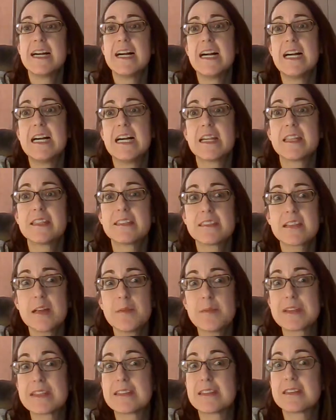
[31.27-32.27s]
This
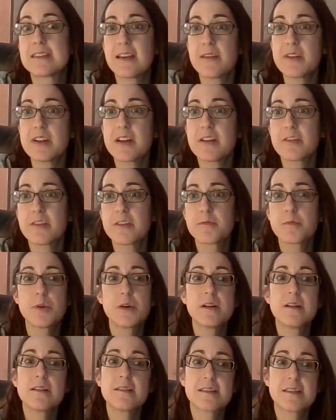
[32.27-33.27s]
time it's 700
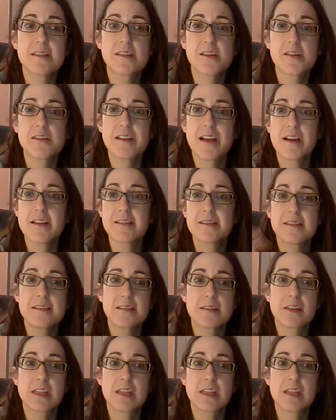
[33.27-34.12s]
words is your analysis,